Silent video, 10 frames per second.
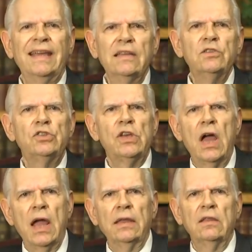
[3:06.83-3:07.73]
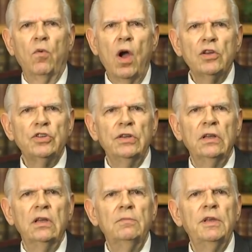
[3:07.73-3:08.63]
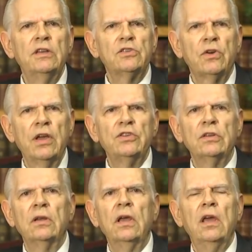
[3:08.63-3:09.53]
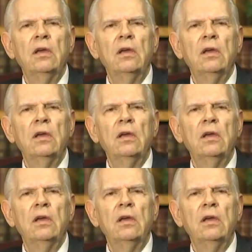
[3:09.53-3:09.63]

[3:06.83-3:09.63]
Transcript: inside the Washington administration